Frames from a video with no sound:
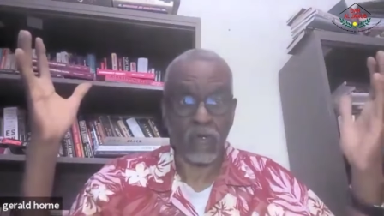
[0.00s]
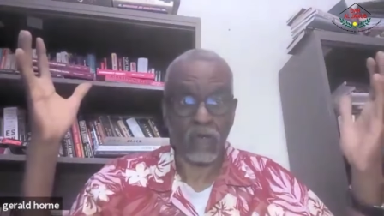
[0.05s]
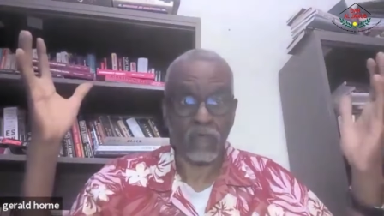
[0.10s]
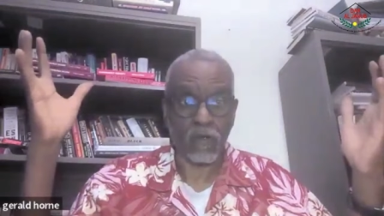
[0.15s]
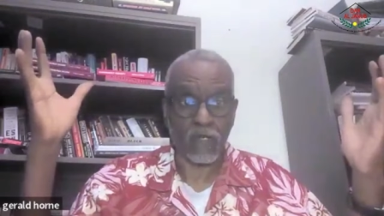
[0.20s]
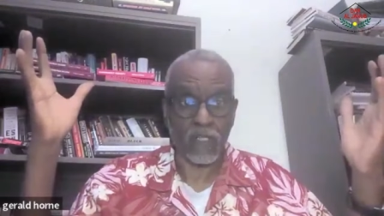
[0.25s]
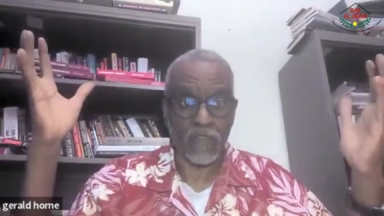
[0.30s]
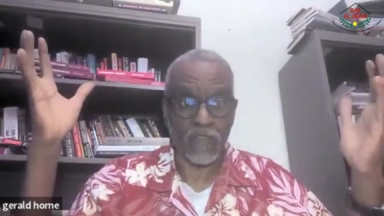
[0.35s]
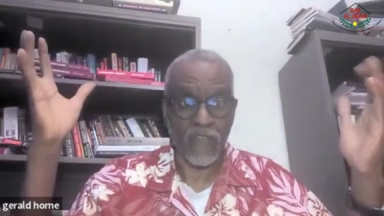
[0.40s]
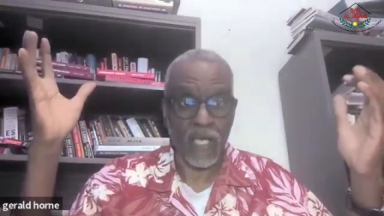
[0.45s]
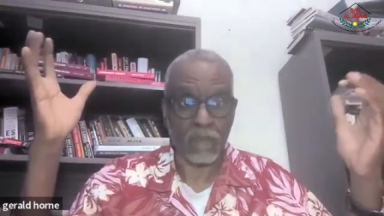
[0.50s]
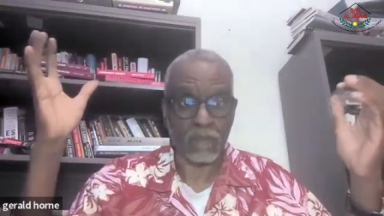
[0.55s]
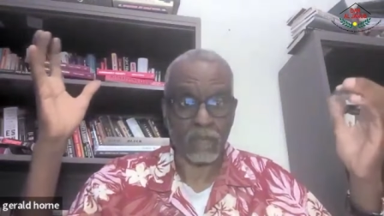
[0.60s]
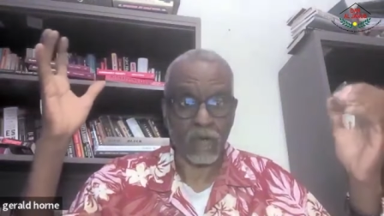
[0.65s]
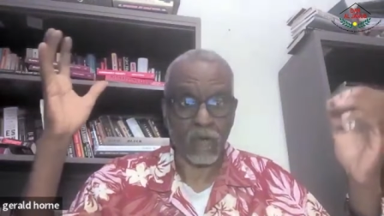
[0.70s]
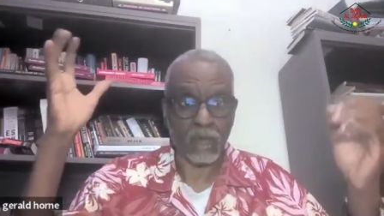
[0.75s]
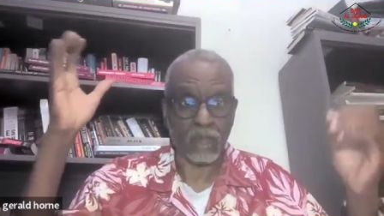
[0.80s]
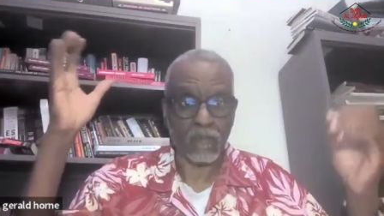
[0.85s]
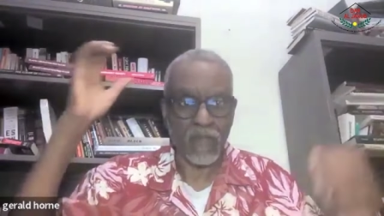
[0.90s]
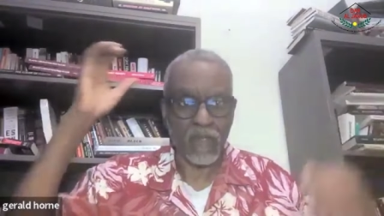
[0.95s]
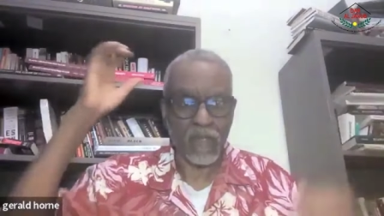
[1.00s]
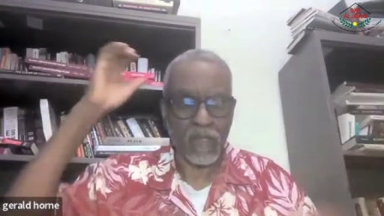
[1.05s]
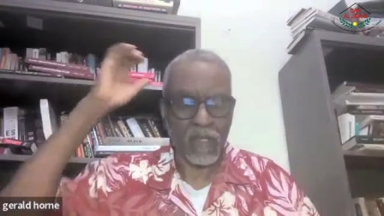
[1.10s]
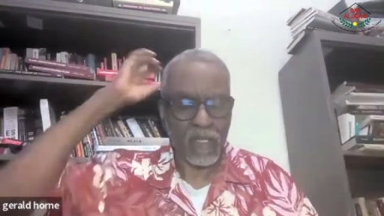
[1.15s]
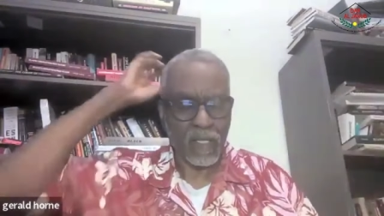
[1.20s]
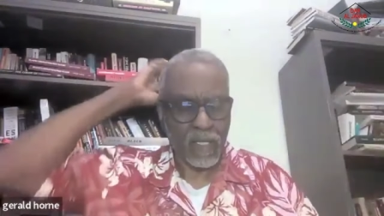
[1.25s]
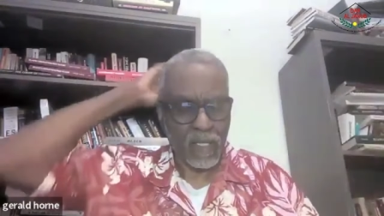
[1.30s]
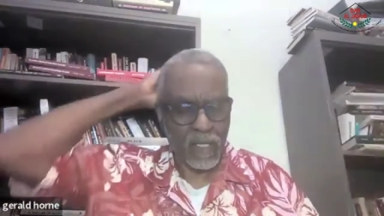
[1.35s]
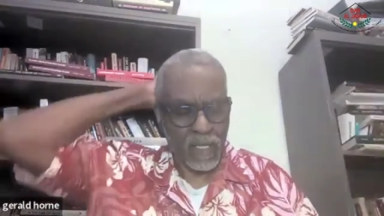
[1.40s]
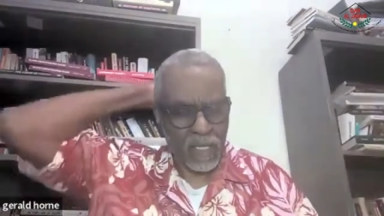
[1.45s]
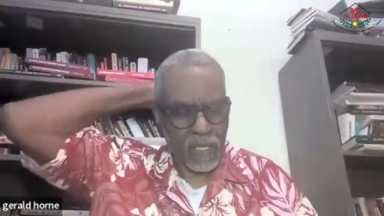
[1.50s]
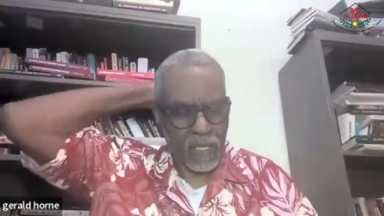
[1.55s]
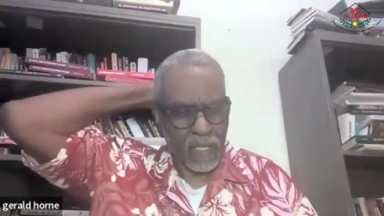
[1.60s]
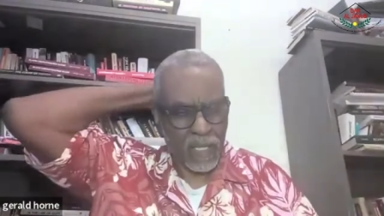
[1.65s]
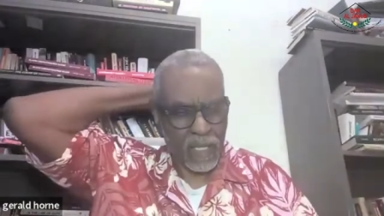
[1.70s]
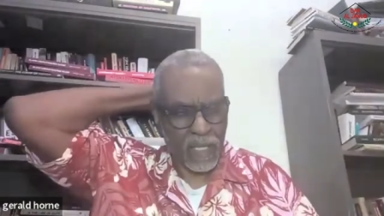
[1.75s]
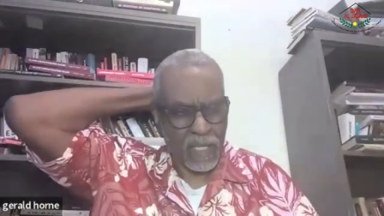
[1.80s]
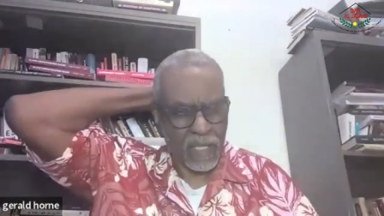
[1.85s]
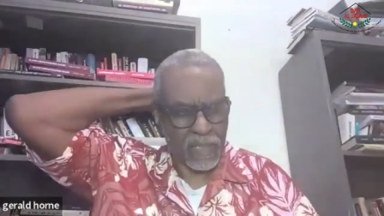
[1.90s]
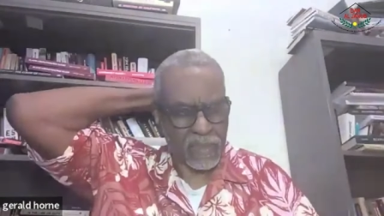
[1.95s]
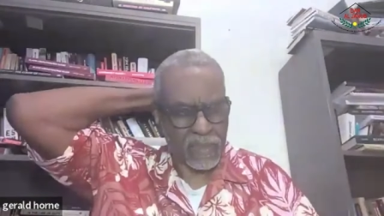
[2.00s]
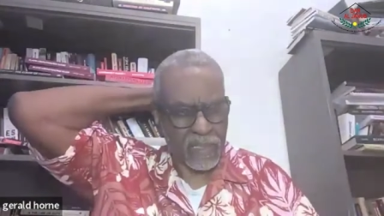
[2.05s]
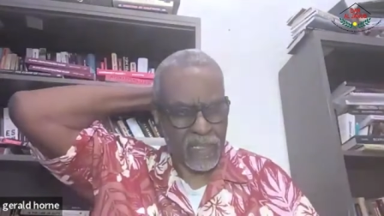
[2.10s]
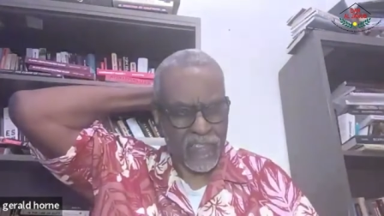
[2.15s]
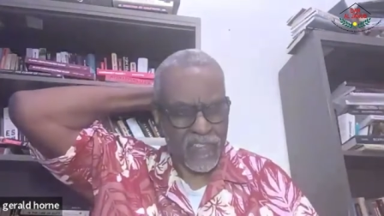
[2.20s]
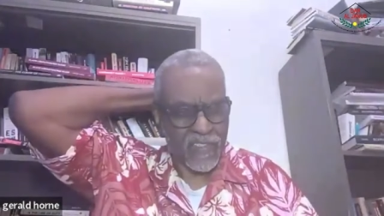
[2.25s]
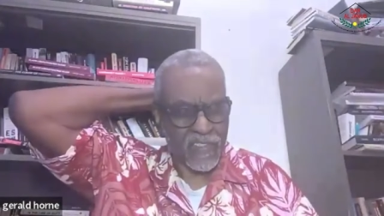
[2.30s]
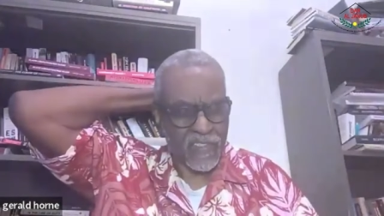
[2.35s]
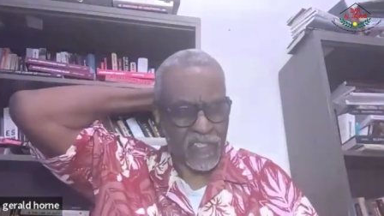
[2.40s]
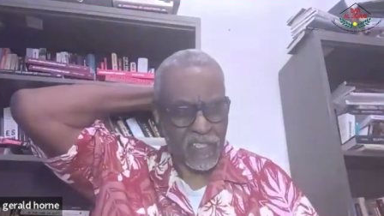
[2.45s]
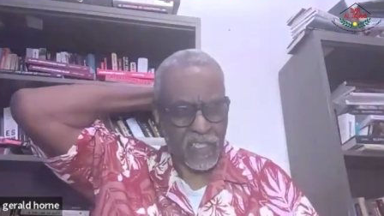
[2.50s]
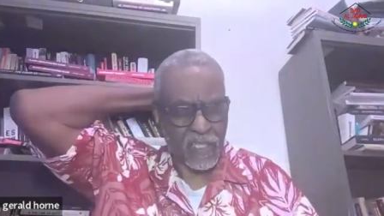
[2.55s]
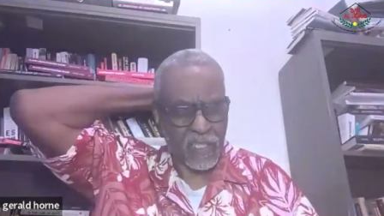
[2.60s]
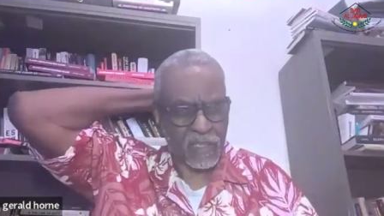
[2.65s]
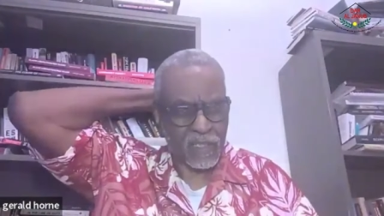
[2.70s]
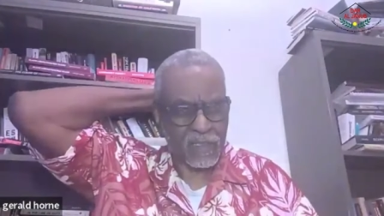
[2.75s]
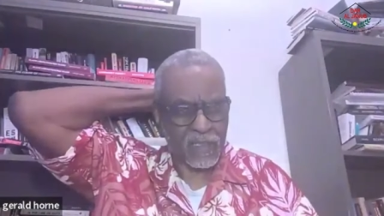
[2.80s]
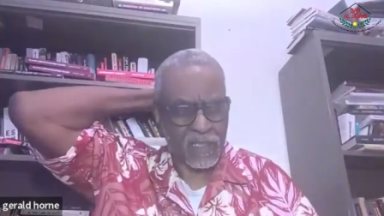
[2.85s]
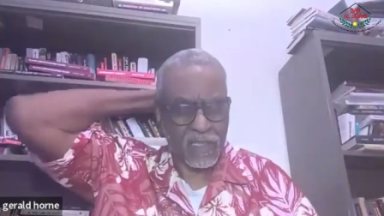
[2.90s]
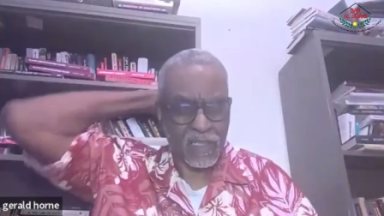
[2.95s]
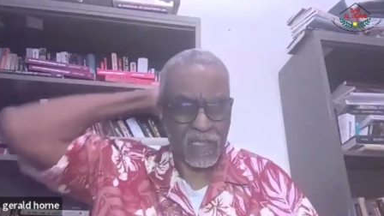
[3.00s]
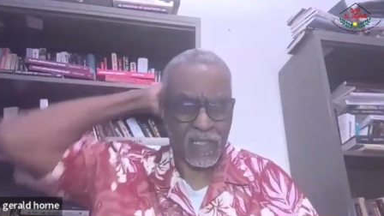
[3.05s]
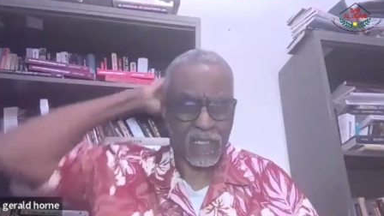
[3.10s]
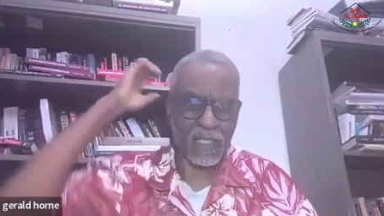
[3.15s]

for example, and it's seen,